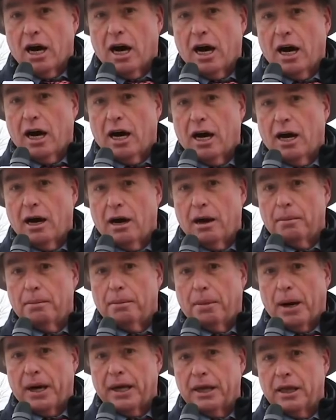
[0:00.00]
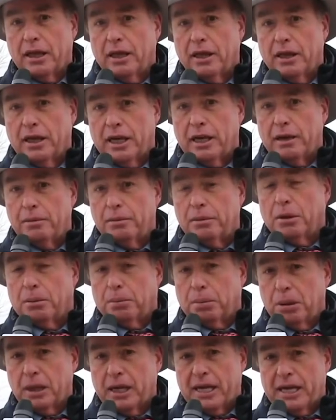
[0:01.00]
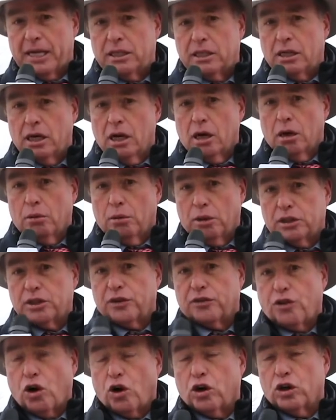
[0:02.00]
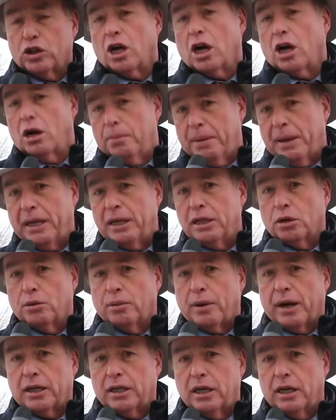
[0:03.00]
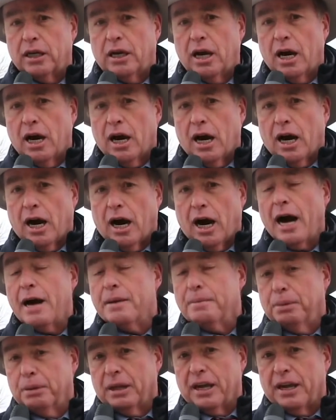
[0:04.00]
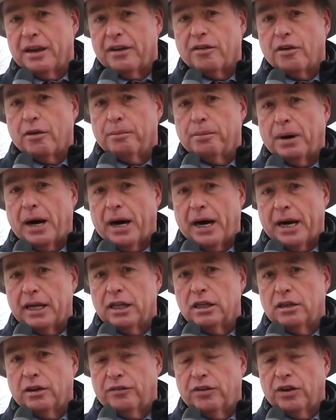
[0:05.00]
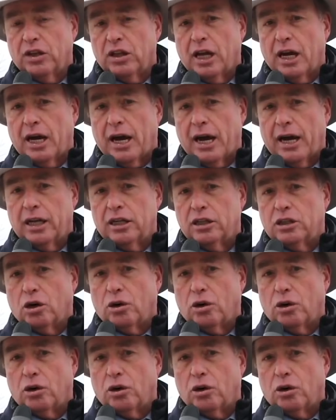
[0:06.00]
uh, by the the police, which of course are being directed I believe, by de Villa and